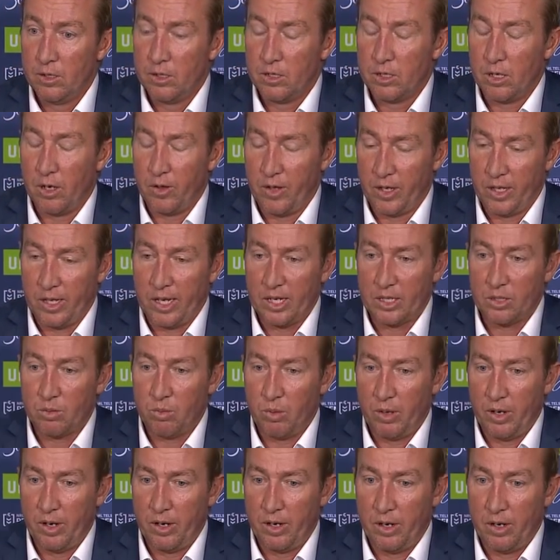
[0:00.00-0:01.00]
So I think that's
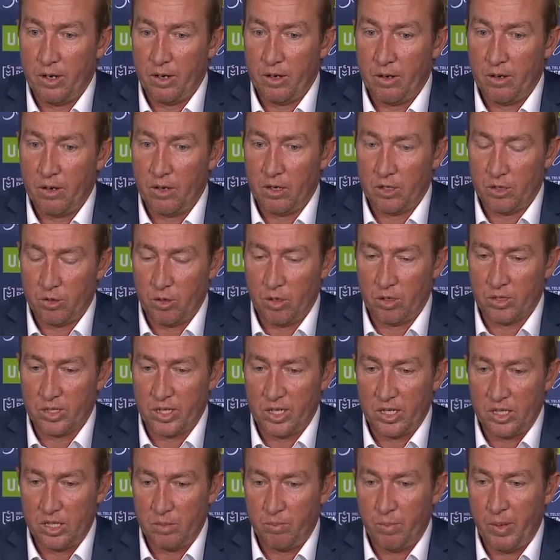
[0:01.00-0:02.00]
when
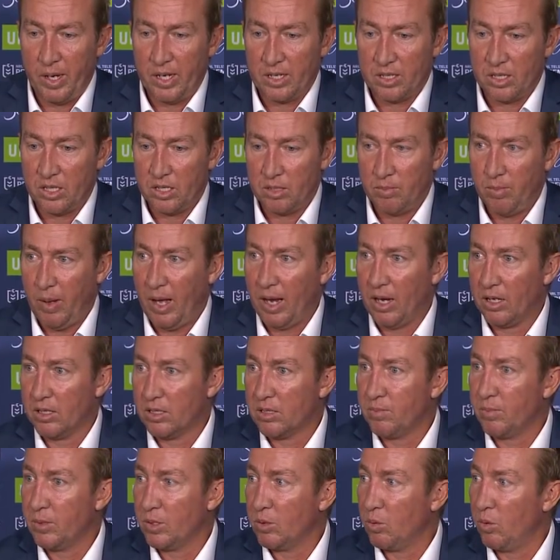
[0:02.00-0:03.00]
Latrell's at his best, his
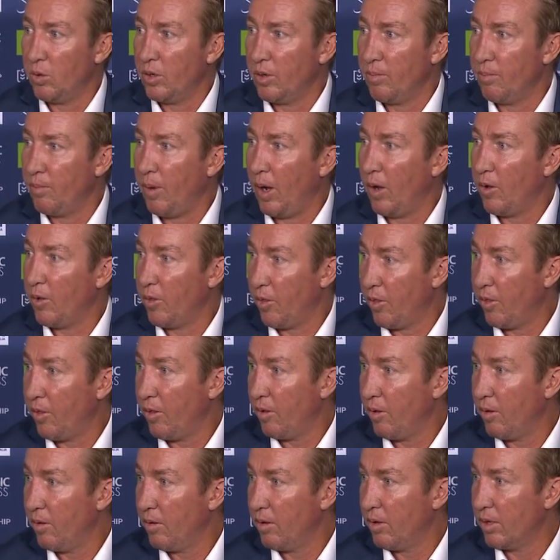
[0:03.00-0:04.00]
balance between
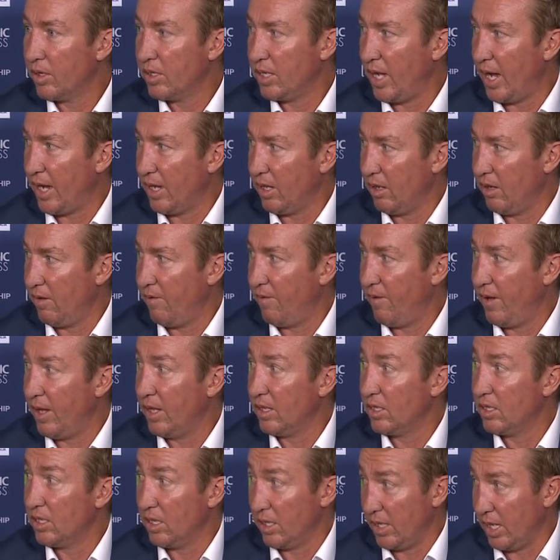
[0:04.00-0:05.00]
both attack and
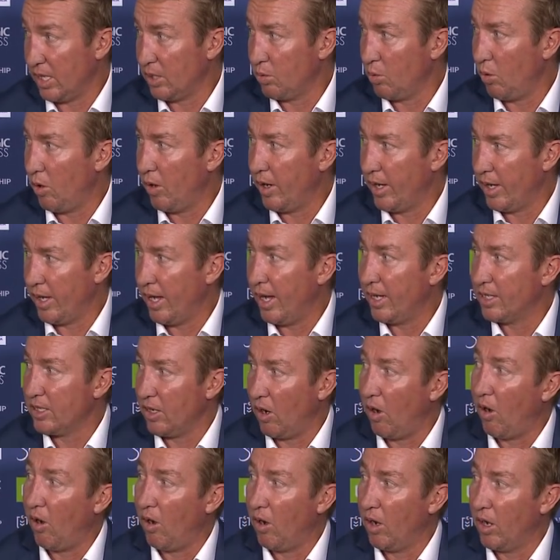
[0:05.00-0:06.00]
defence, and that's why he has
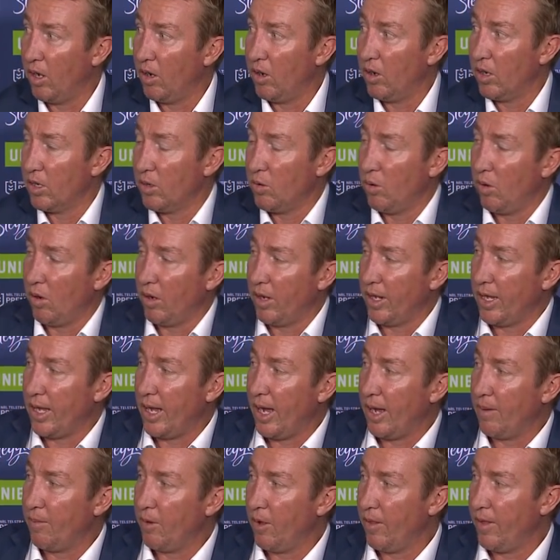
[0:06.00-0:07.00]
a high, high quality
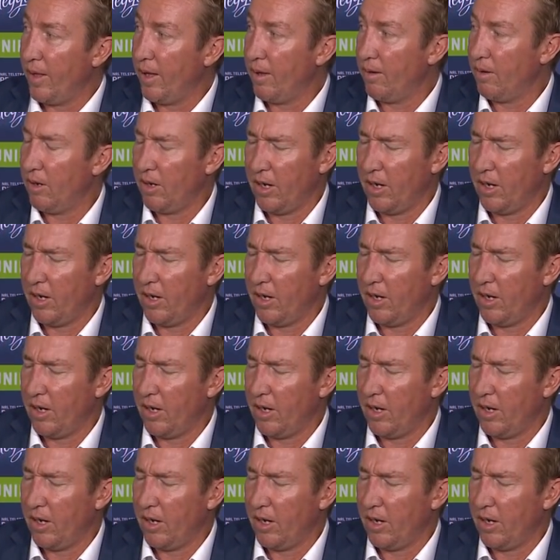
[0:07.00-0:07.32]
game like that.